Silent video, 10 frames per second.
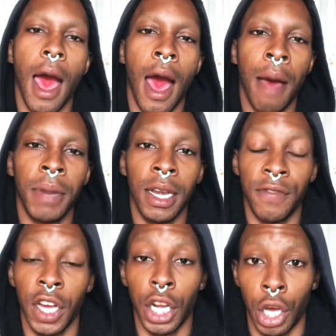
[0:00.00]
I'm not
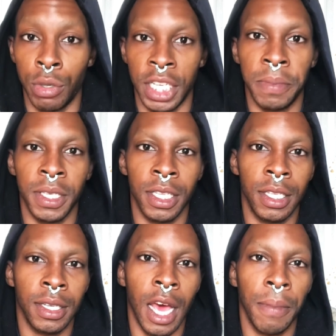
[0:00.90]
even gonna go deep into
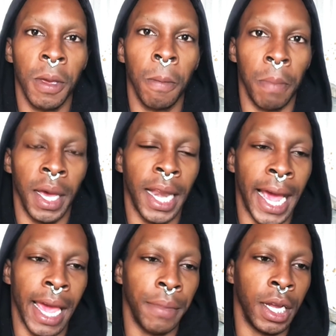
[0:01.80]
this comment, but I
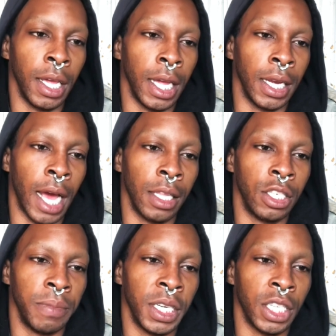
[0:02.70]
am gonna acknowledge
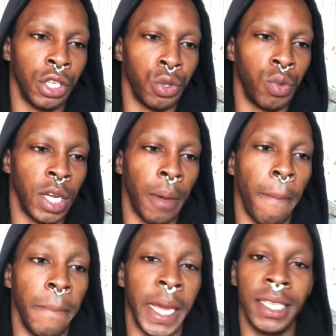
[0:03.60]
it because I do want,
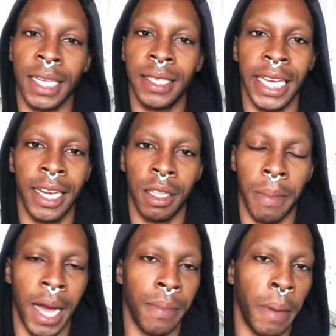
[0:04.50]
because I see it at the
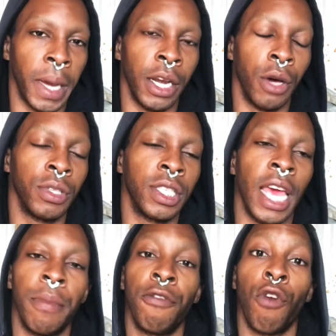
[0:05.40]
bottom of my notes. And
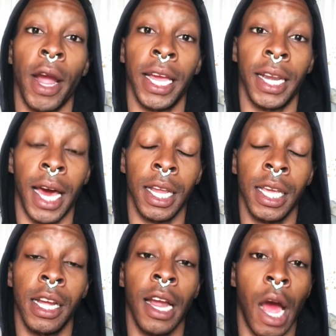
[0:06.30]
before I get out of
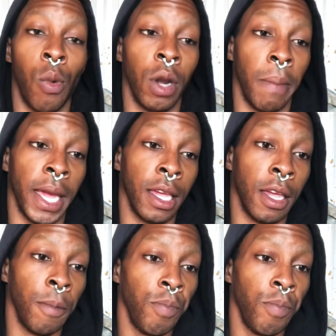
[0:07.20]
here, I wanna make it